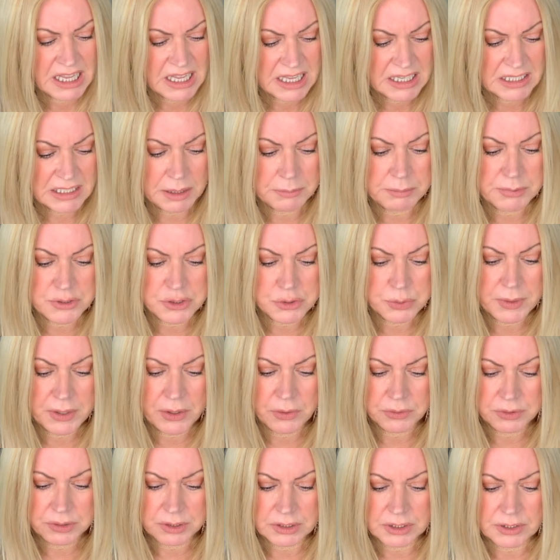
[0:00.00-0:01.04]
Number
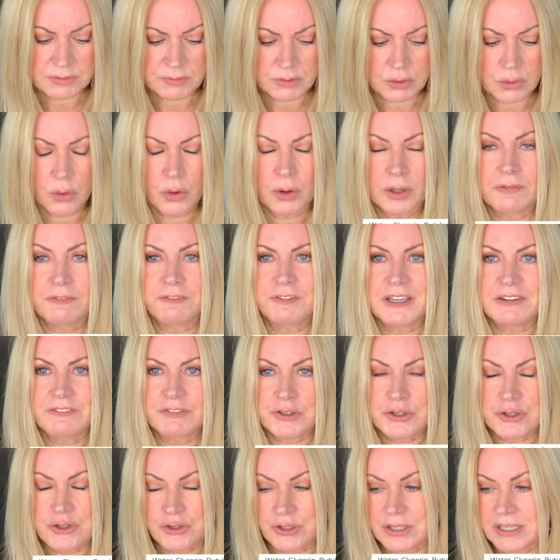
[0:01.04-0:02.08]
12th, and you've got Fever
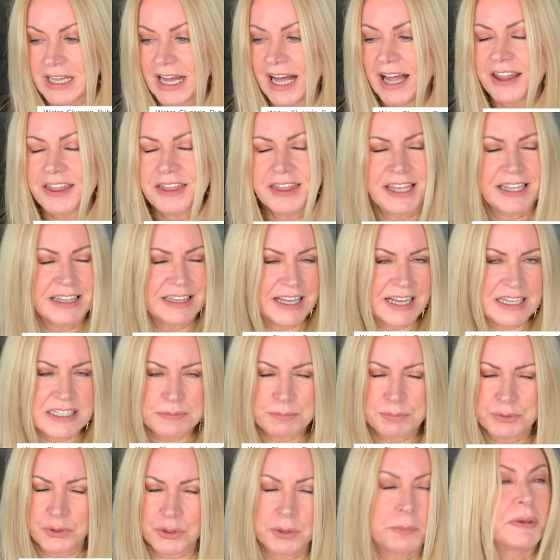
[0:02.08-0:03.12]
Tree. I think that's
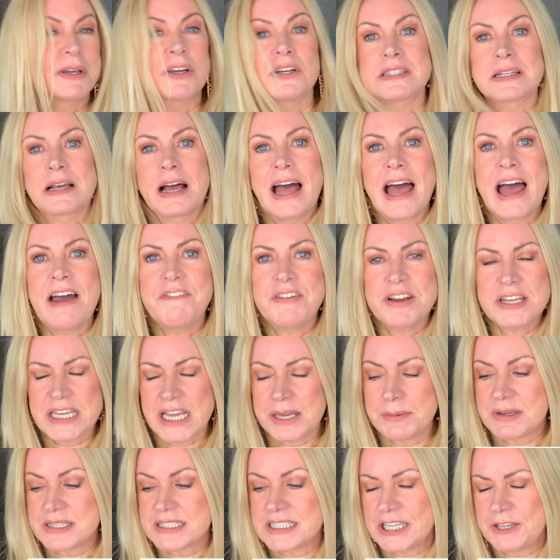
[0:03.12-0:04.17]
brilliant because every
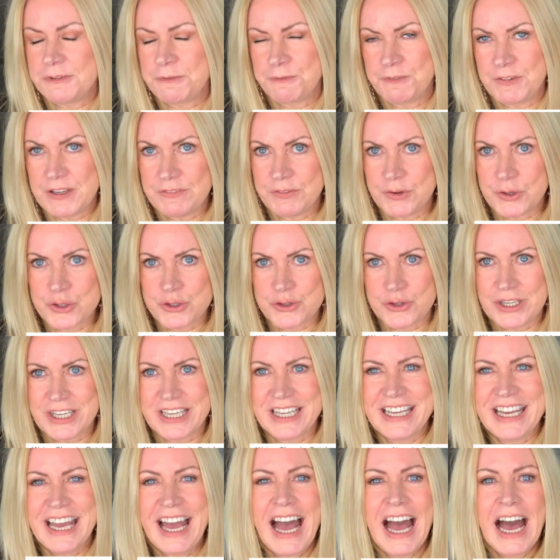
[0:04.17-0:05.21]
time I say Fever
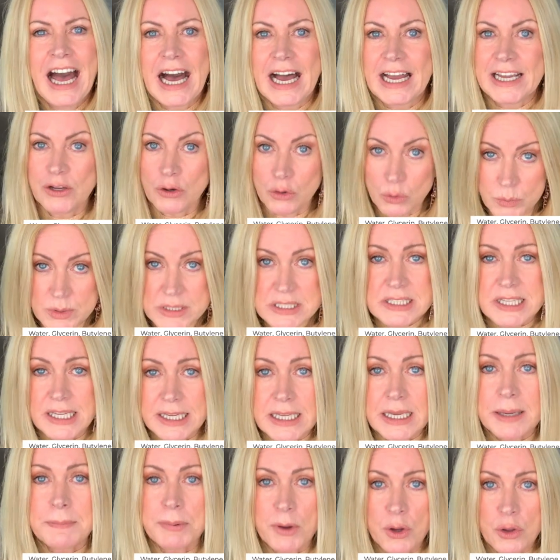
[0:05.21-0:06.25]
Tree, I always think
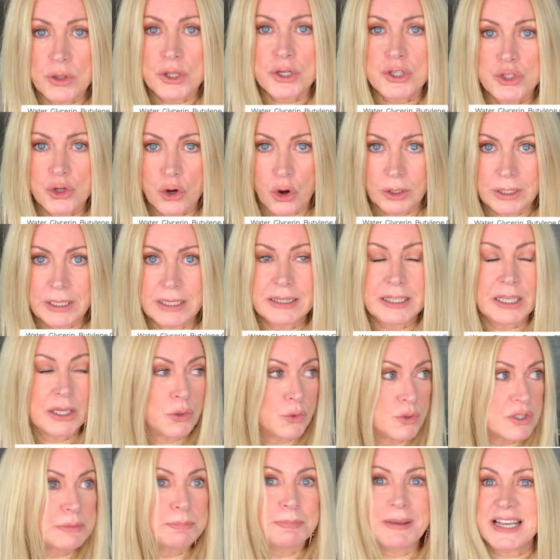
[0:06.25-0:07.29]
about the tonic that
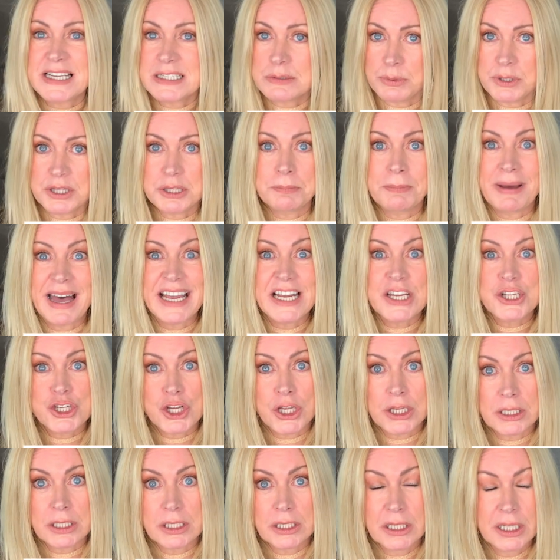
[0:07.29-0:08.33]
goes best with my
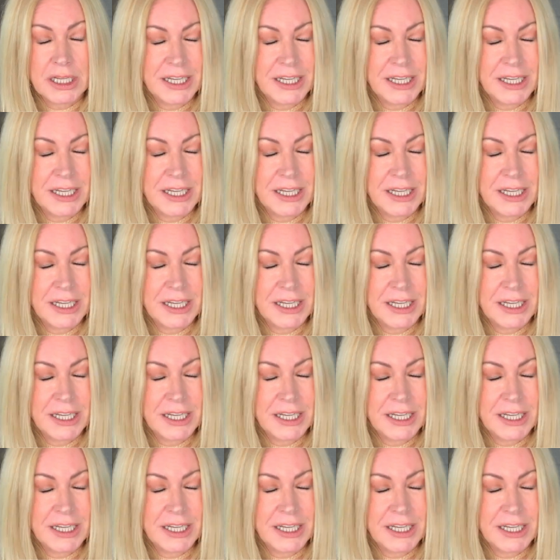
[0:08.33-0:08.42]
gin.